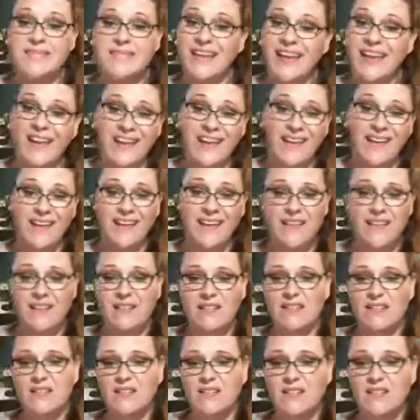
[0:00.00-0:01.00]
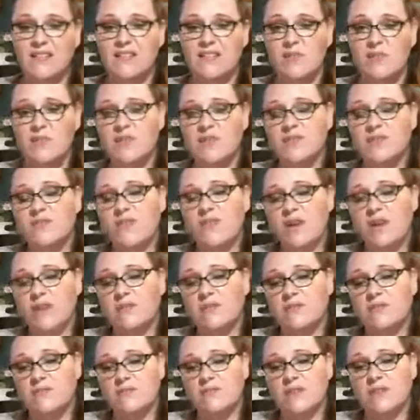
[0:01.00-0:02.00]
Yay! So much
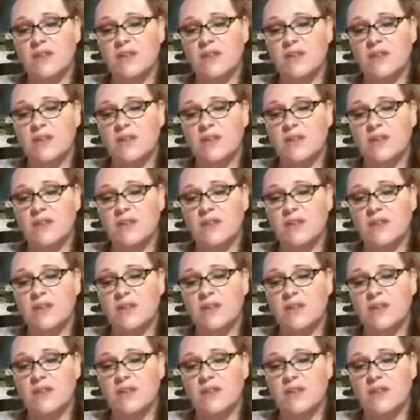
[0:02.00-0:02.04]
fun.